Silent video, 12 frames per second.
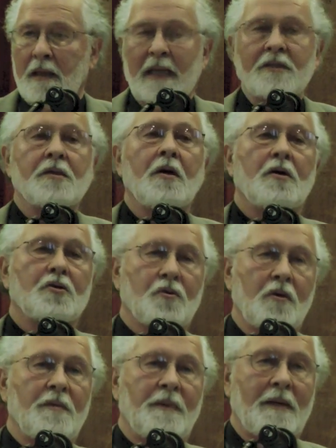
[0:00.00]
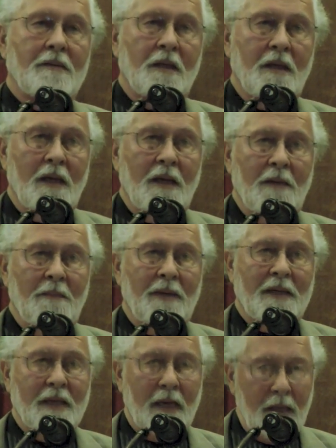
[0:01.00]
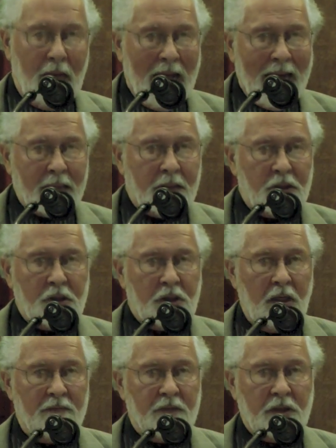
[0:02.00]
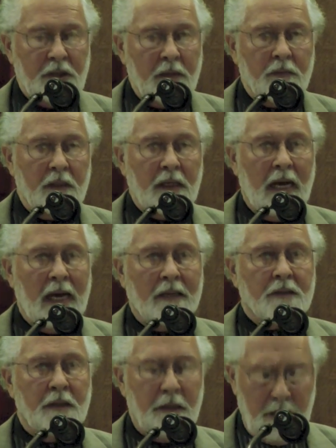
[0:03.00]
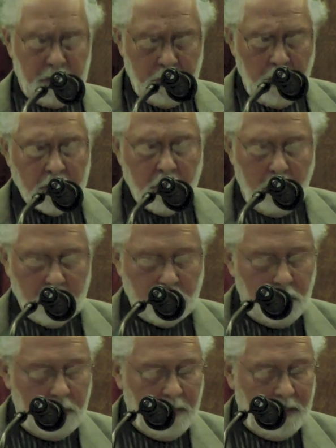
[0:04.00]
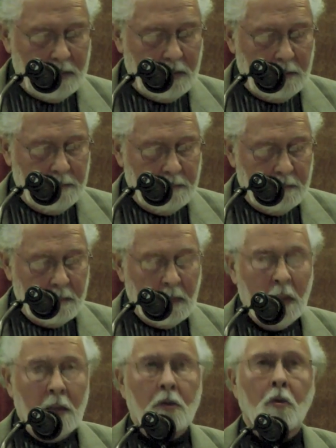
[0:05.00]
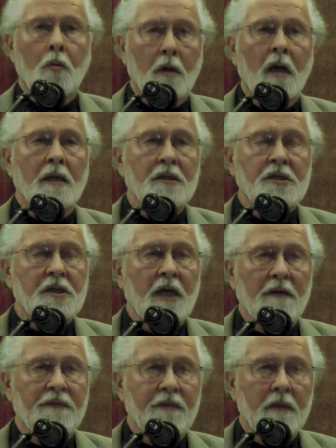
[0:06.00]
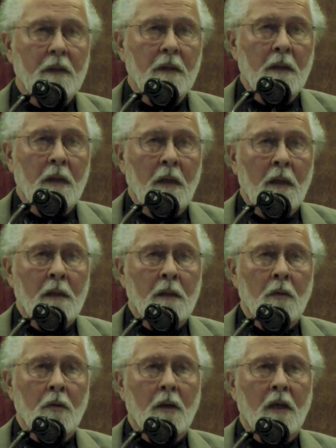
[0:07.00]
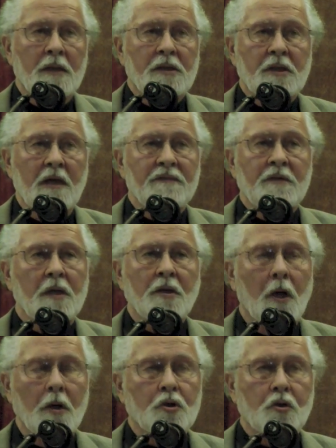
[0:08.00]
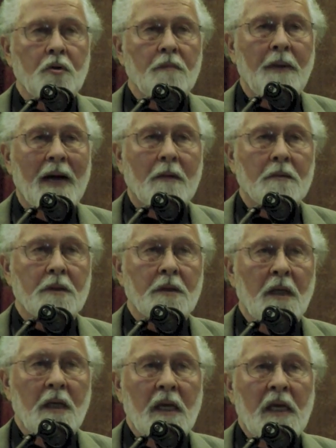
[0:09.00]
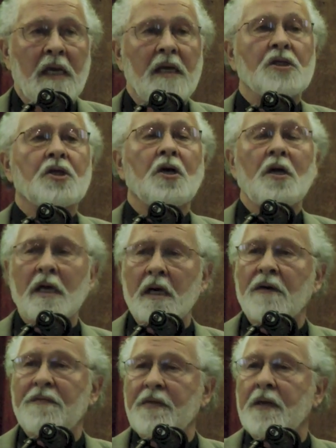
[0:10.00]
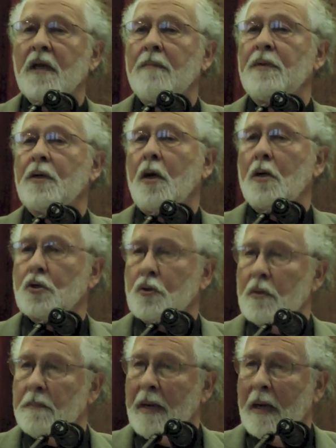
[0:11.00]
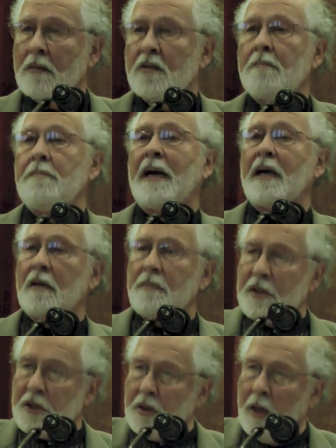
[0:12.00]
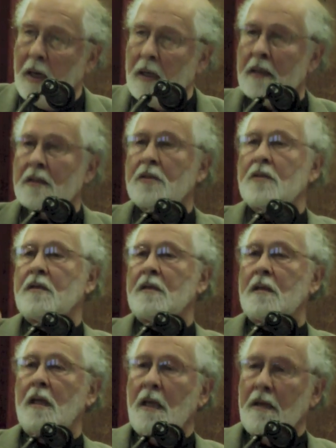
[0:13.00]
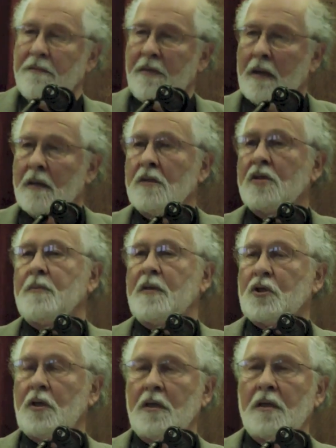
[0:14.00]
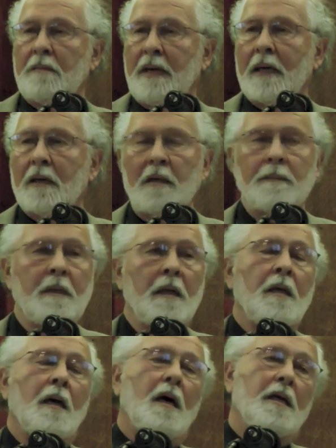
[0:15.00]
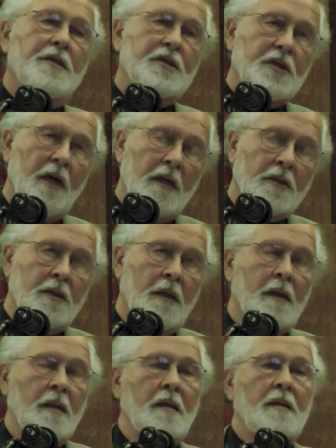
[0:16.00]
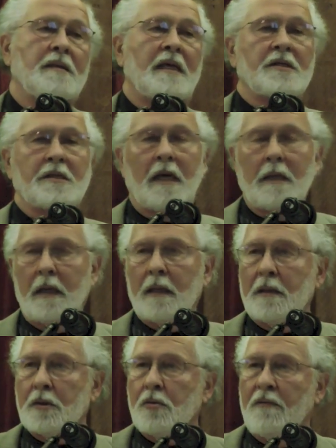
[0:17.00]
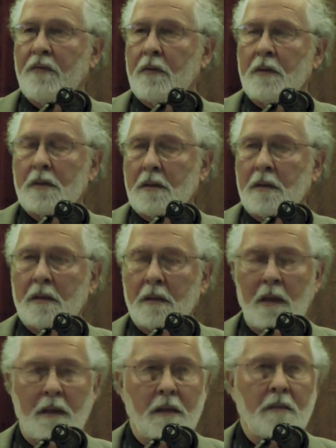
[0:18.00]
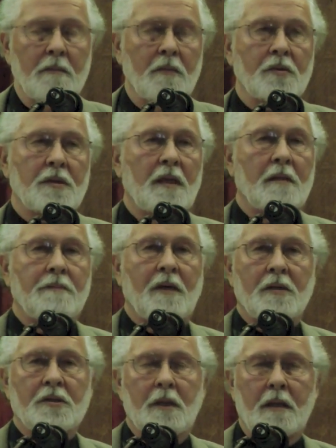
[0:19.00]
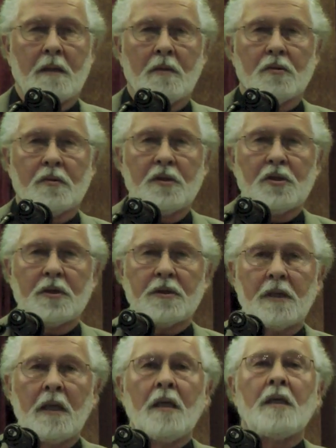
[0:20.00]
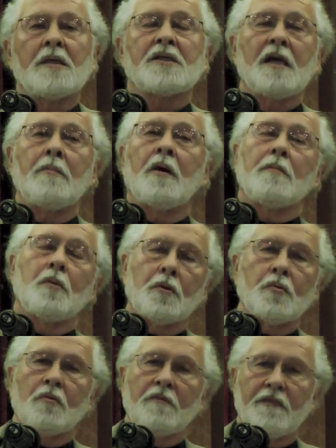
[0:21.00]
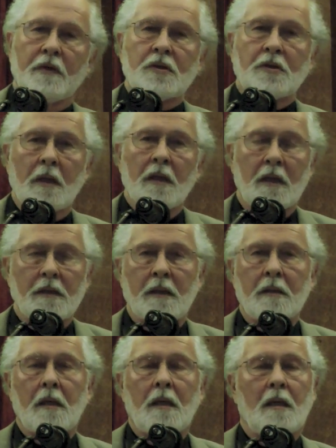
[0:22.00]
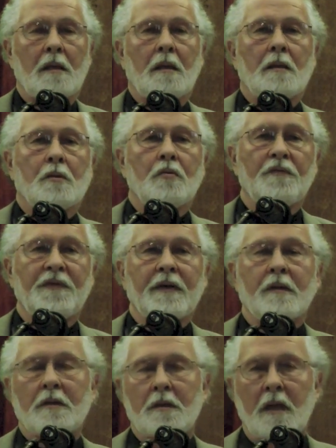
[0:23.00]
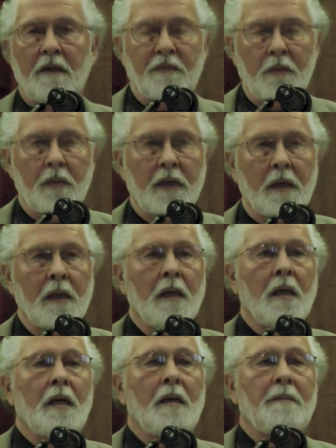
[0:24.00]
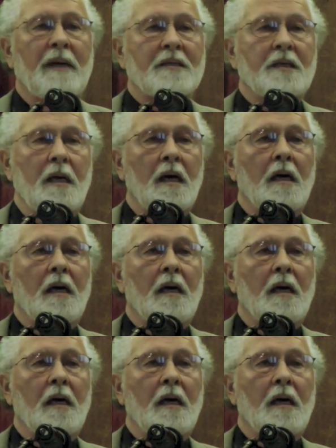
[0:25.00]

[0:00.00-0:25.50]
That's culturally bound. But the act itself, the sacred act, is not culturally bound. The Quran itself is not culturally bound. Its calligraphy can be culturally bound in Maghrebi style, it's written, especially in the Maghreb. Other styles are Nastaliq and so forth, it's in Iran and mostly in Pakistan and those regions. Some are more universal, like the Kufic written everywhere. But